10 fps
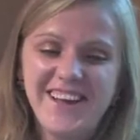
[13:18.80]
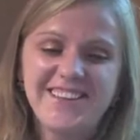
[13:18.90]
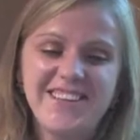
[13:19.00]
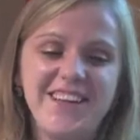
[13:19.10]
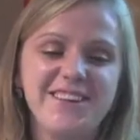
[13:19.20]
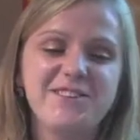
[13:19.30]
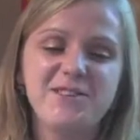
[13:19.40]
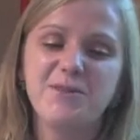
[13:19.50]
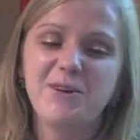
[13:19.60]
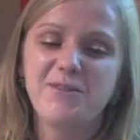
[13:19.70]
it's a nice
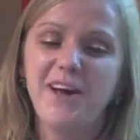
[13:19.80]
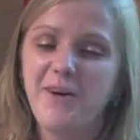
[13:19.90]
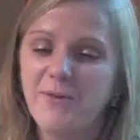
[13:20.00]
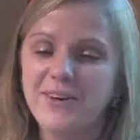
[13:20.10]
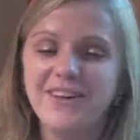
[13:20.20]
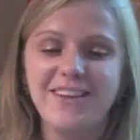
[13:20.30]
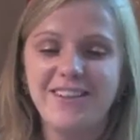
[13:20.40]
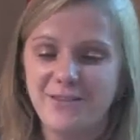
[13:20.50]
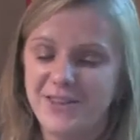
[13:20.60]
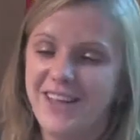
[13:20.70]
story of how we're
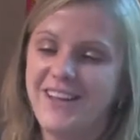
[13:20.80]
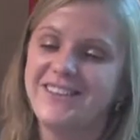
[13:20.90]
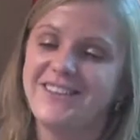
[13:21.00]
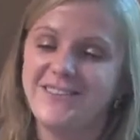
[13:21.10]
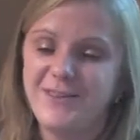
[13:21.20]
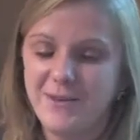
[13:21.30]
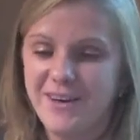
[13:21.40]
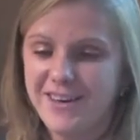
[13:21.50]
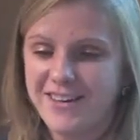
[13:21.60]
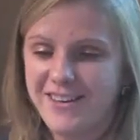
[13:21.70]
related to
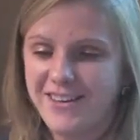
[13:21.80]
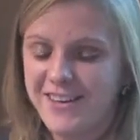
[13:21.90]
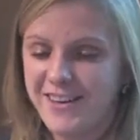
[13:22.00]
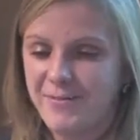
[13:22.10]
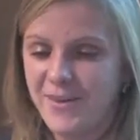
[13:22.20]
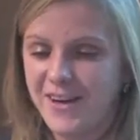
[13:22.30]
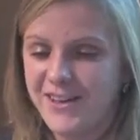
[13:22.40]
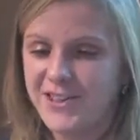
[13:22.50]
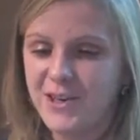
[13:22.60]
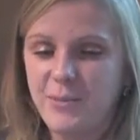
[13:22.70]
our
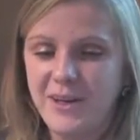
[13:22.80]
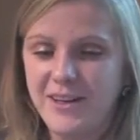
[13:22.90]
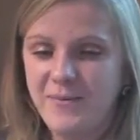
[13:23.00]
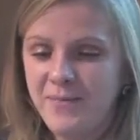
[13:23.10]
German